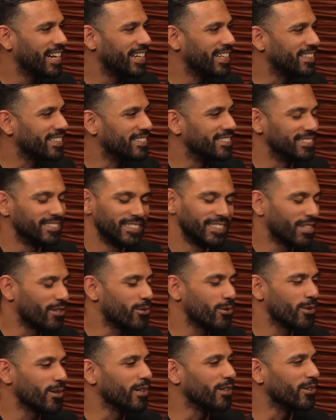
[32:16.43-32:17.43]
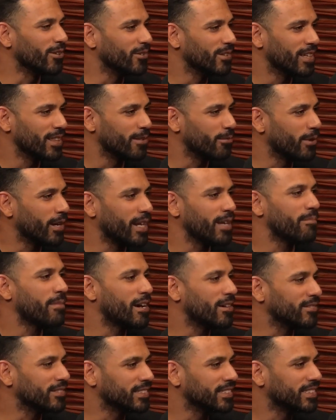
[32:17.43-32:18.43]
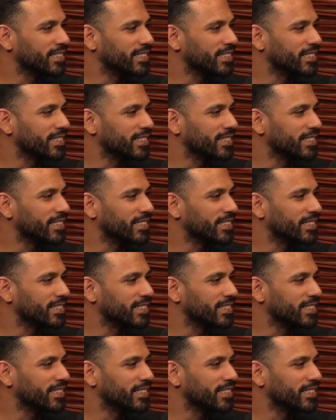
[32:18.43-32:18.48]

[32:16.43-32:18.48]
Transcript: I had zero clue that there were any mountains.